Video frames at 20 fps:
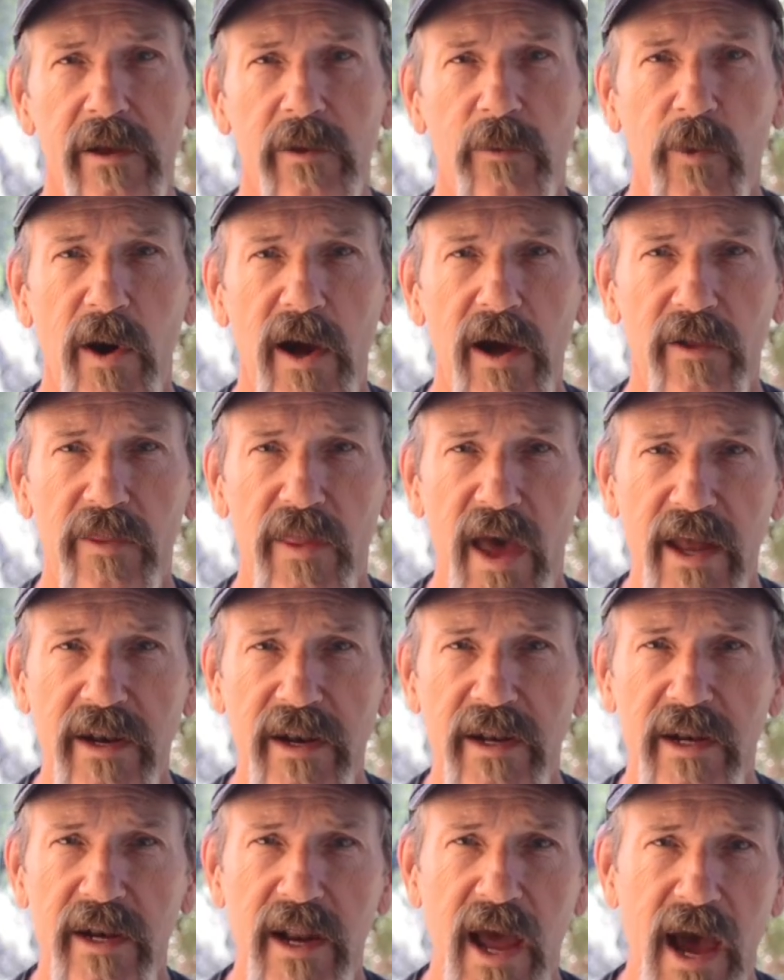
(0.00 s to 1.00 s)
Well, that
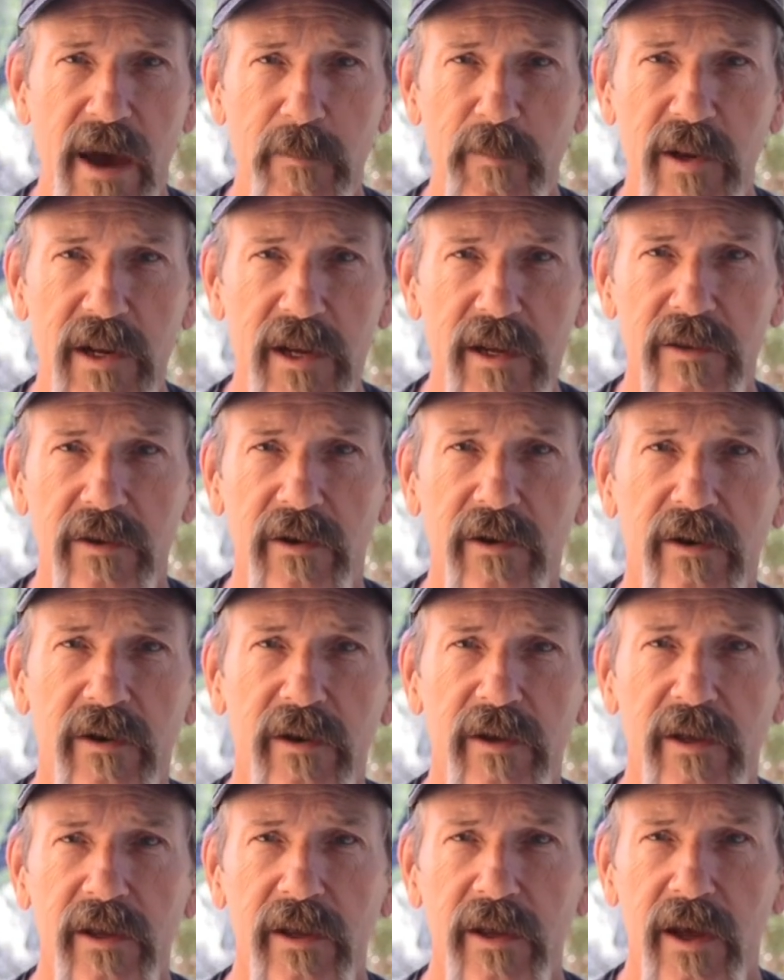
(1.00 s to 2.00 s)
didn't happen either.
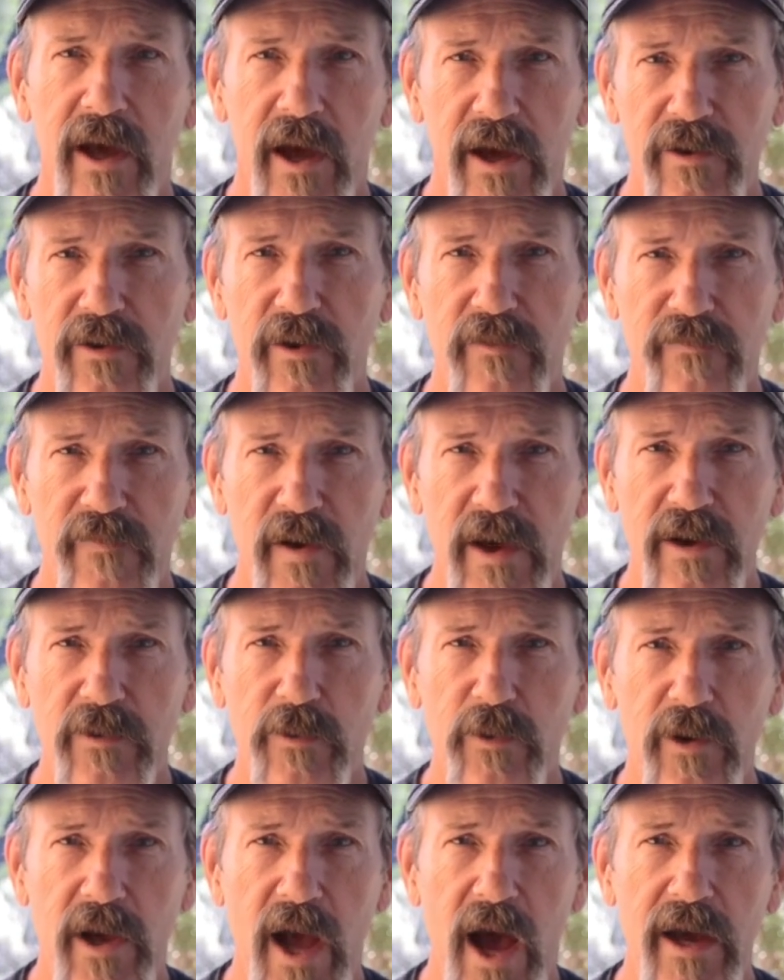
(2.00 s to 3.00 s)
Under
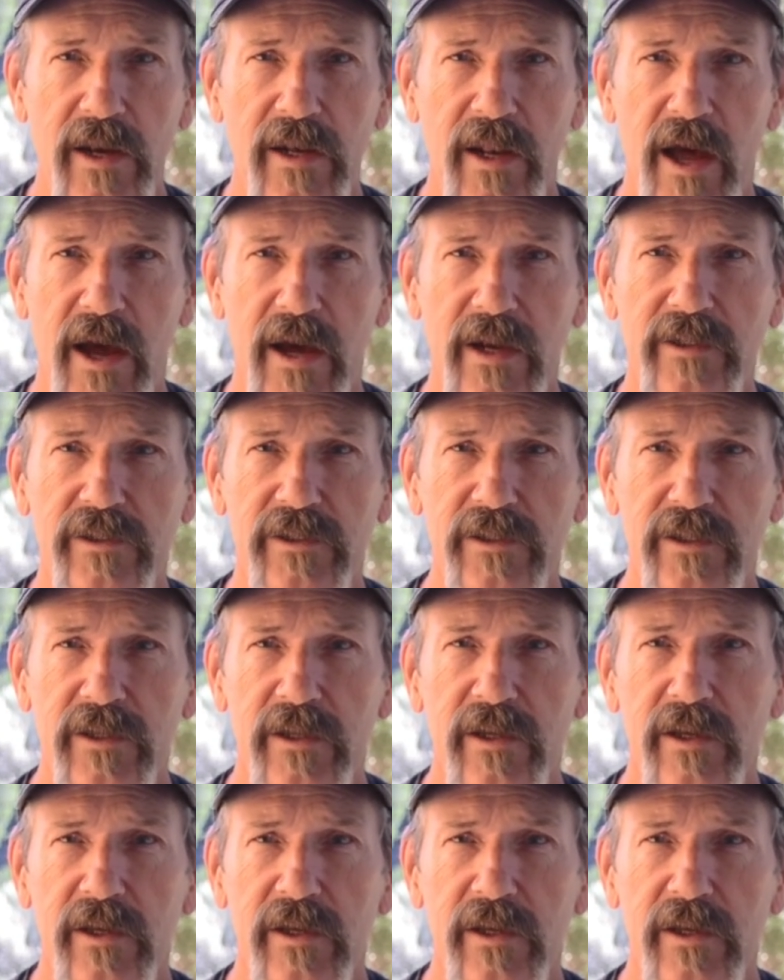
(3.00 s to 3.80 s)
federal guidelines,